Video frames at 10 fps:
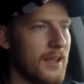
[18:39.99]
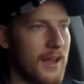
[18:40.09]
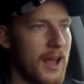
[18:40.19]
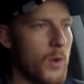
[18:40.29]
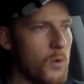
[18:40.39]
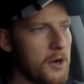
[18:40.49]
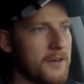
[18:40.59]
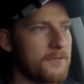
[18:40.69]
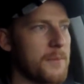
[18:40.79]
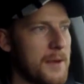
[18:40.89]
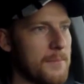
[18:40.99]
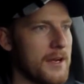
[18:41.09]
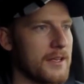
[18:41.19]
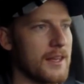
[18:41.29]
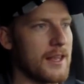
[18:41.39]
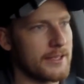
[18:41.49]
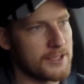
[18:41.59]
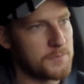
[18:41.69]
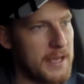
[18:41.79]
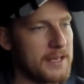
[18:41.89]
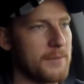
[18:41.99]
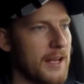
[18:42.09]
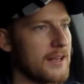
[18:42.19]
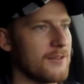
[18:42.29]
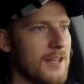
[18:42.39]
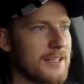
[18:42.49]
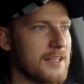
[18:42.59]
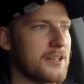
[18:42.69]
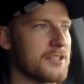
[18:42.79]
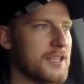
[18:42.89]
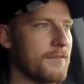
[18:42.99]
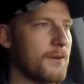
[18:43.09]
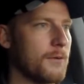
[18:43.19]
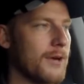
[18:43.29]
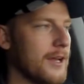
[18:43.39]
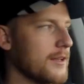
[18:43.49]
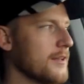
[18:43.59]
I work for my money. I like to spend it, but I don't like to just give it away.